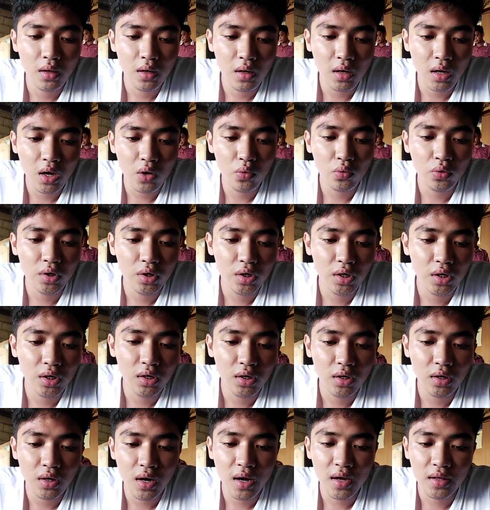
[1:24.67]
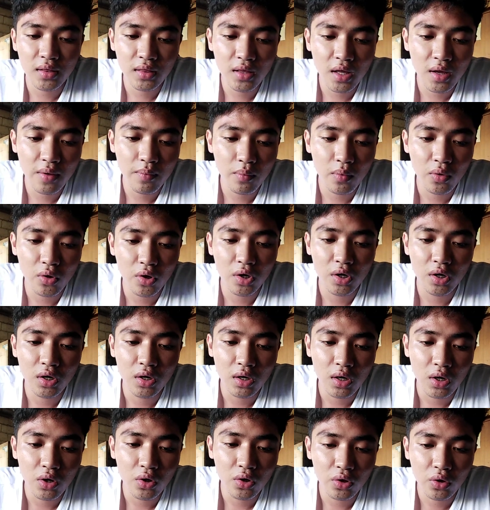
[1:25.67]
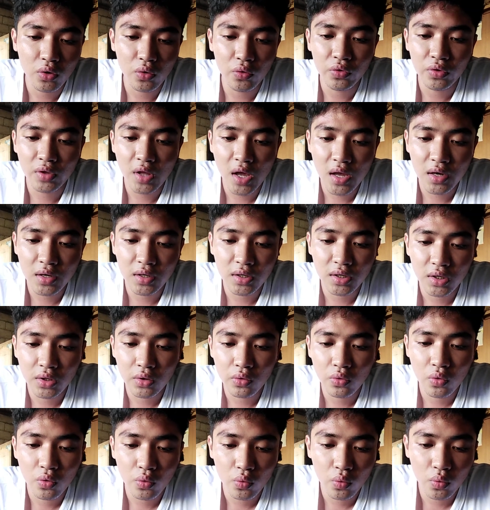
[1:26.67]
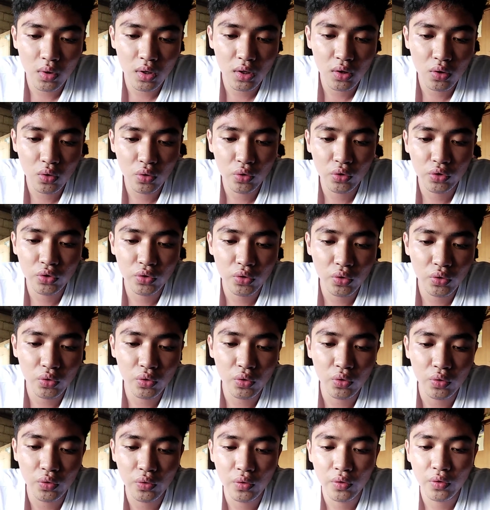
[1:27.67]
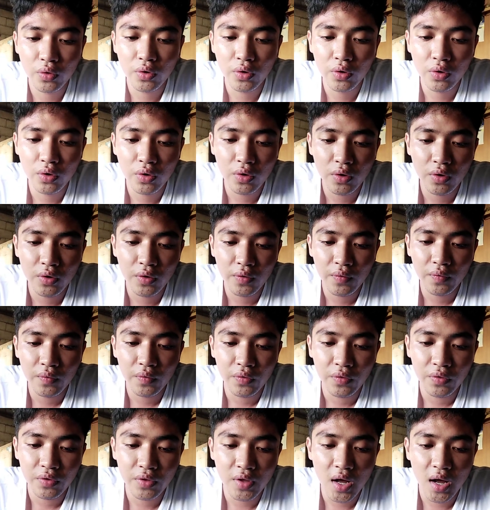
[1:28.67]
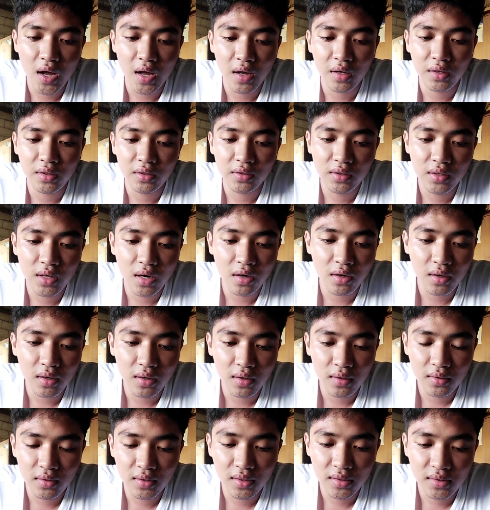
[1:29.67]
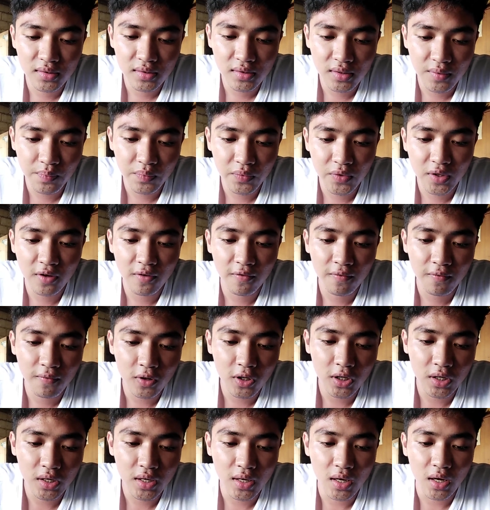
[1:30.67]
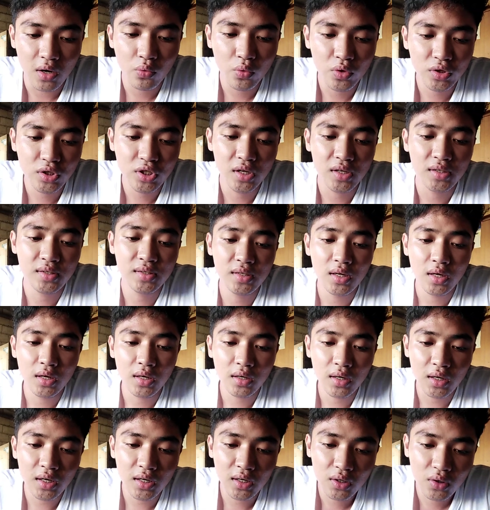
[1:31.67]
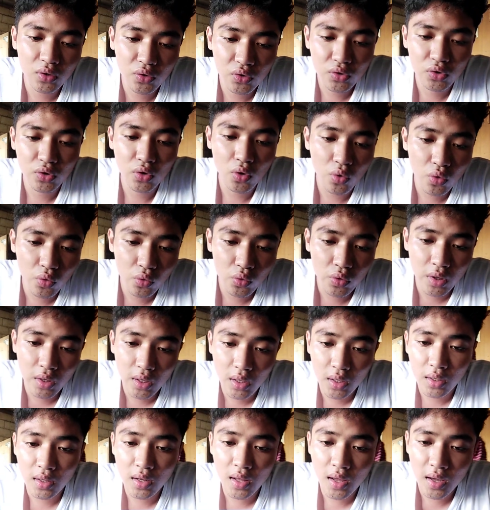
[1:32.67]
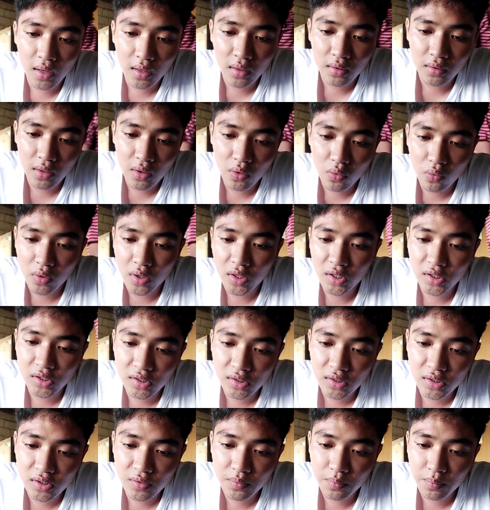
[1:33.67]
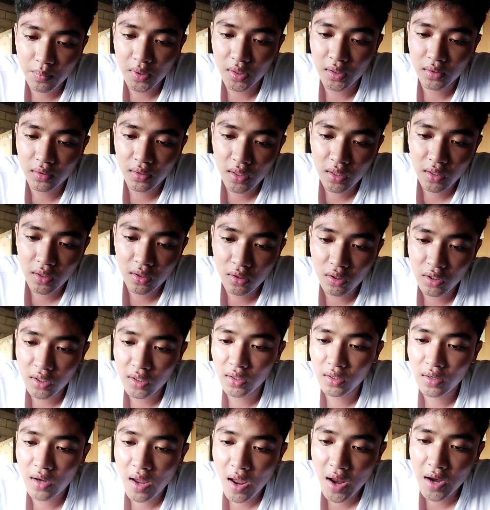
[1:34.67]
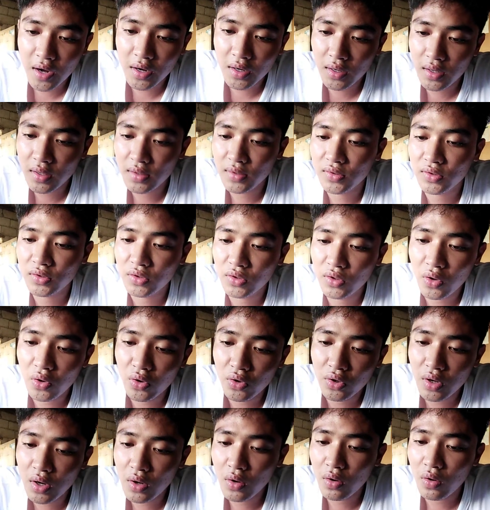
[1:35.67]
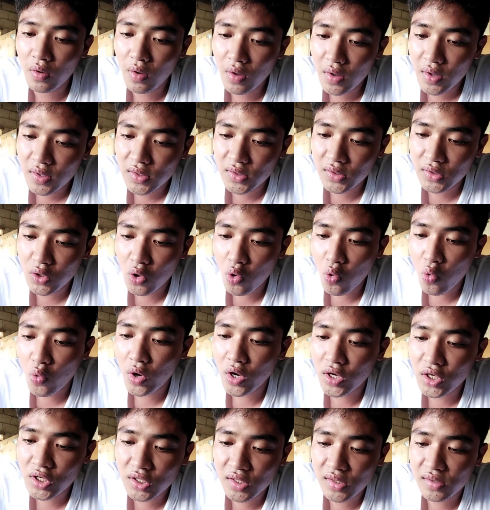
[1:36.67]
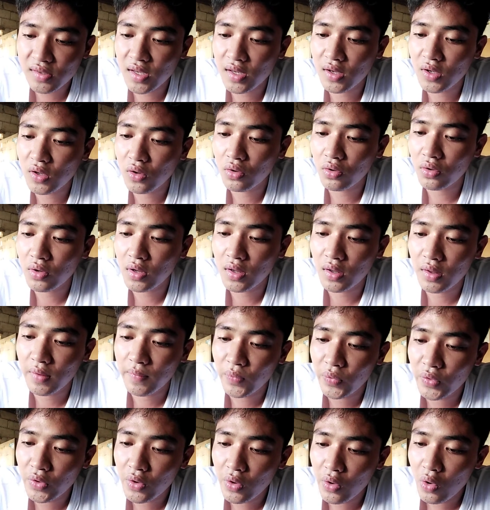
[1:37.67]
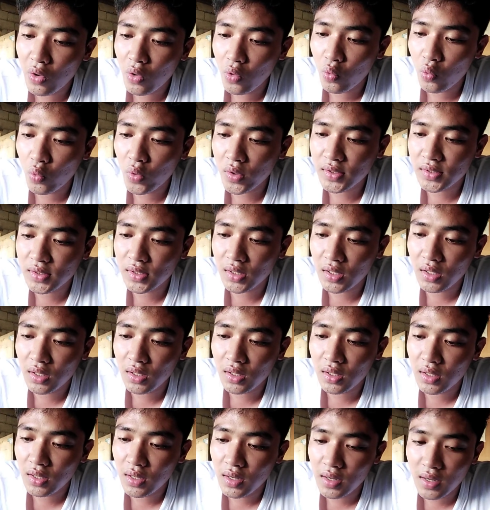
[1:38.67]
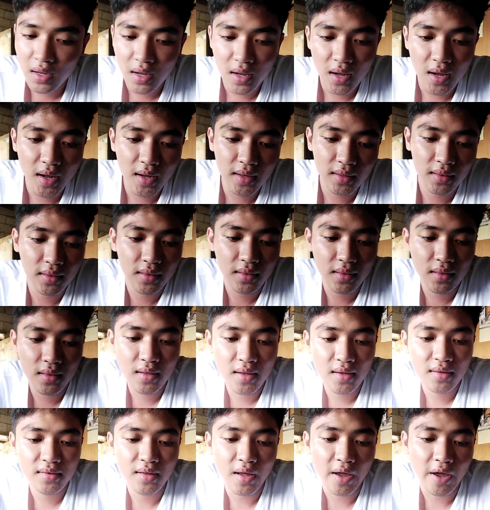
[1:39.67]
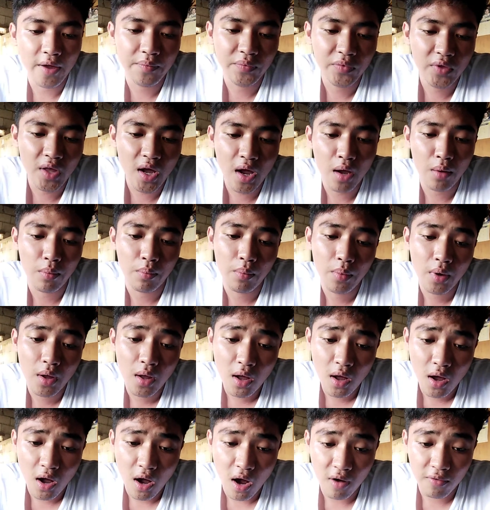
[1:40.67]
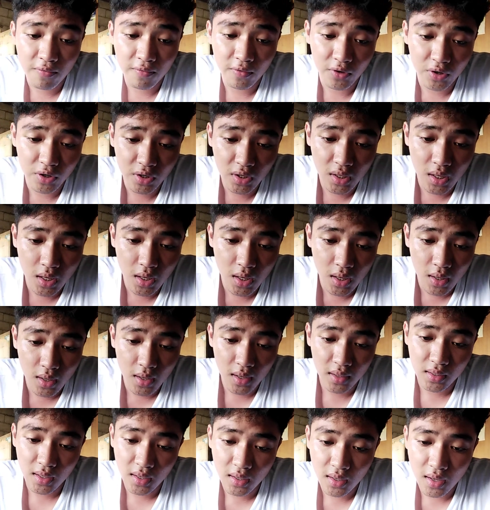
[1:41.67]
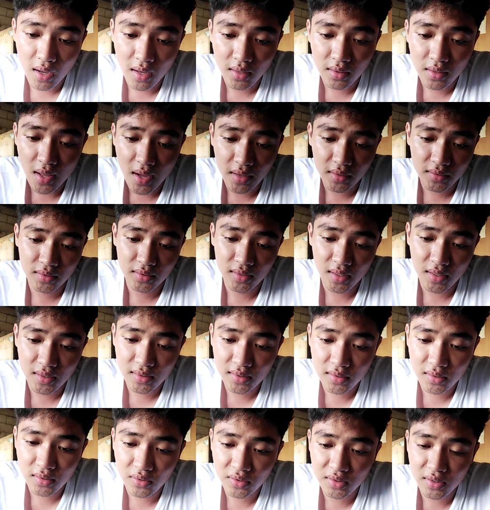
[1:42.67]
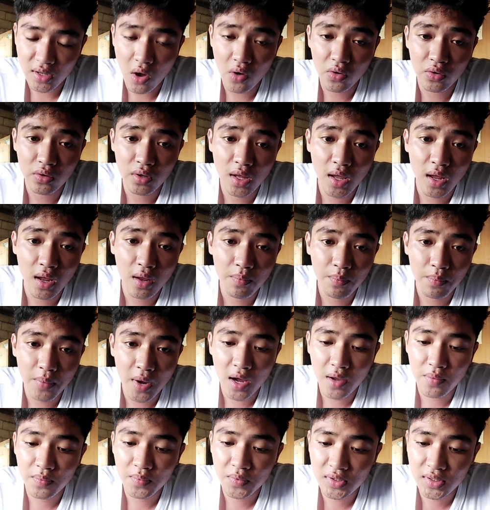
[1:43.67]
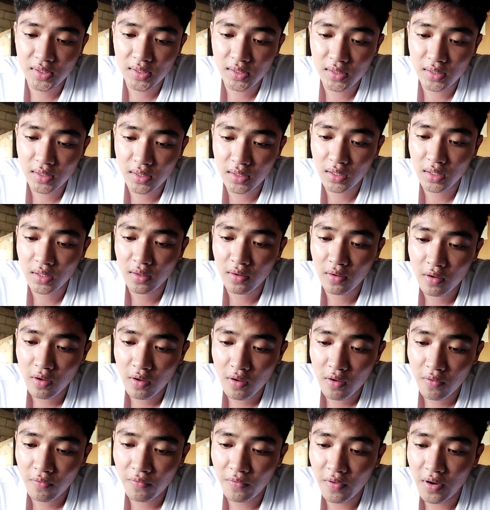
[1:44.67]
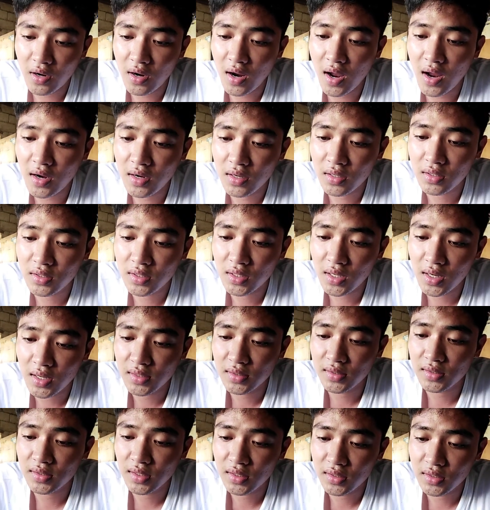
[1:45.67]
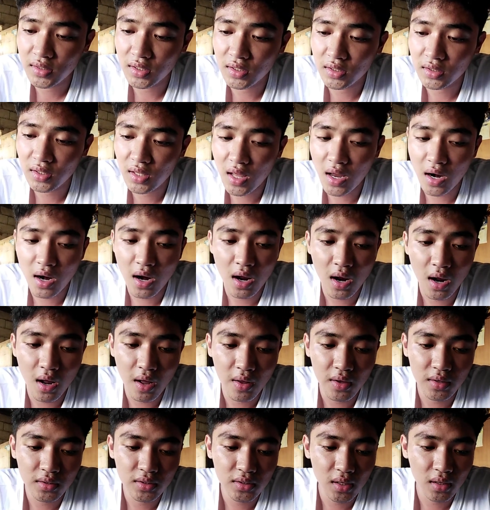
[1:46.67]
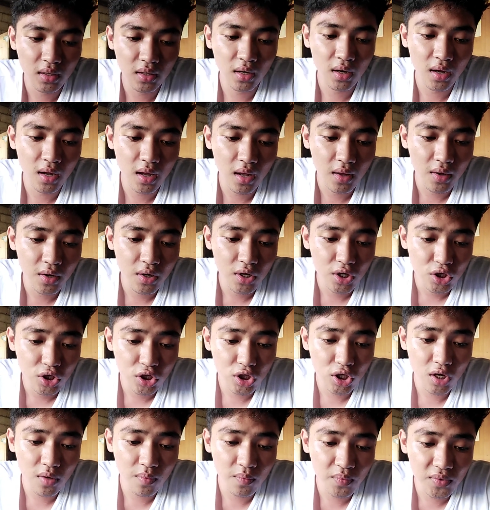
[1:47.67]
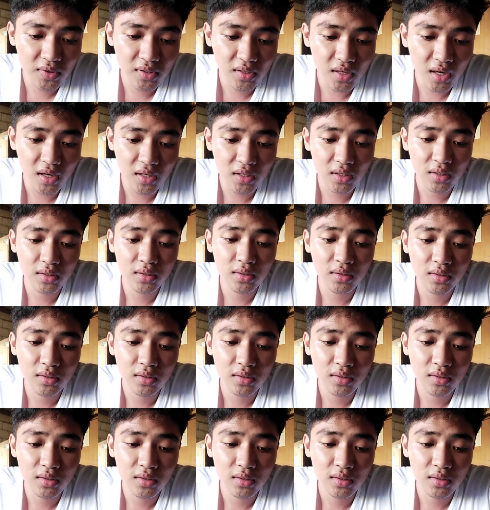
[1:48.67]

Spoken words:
our item or our container will go to the deceptive area, which is cargo stowed in deck requires particular care in stowage, securing vessel at the same time, affording adequate access to sounding pipes for hydrants, etc. Ship side